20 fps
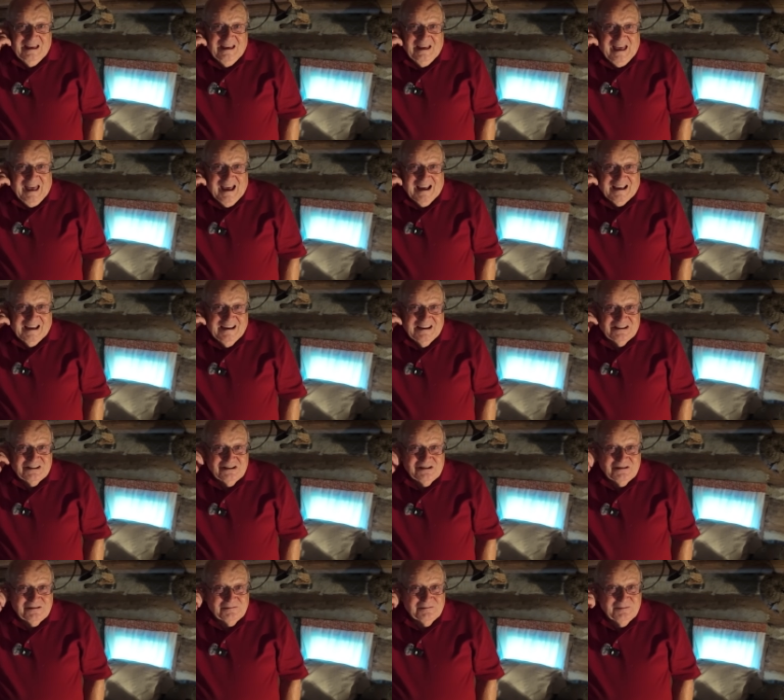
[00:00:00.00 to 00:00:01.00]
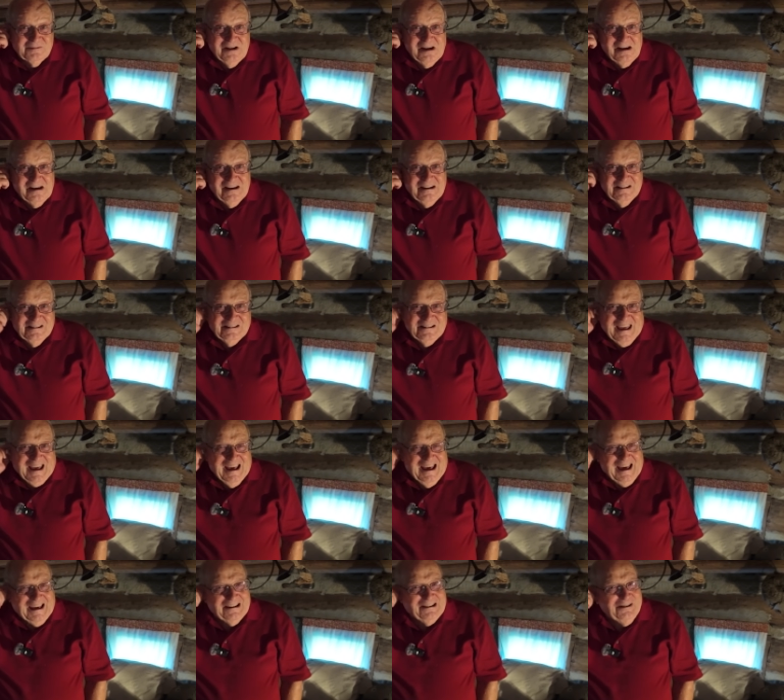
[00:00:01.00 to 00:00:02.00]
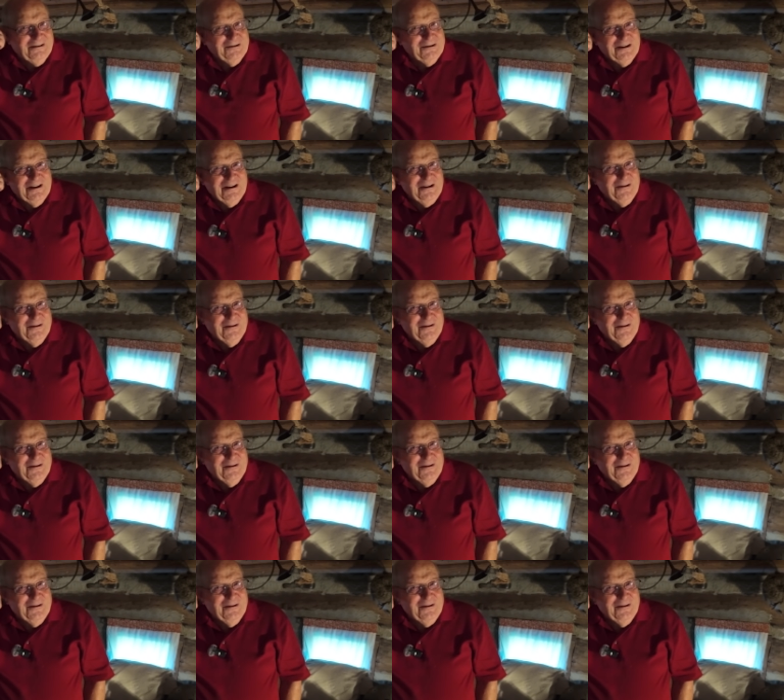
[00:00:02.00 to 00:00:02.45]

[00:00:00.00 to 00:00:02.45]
I guess, I don't know.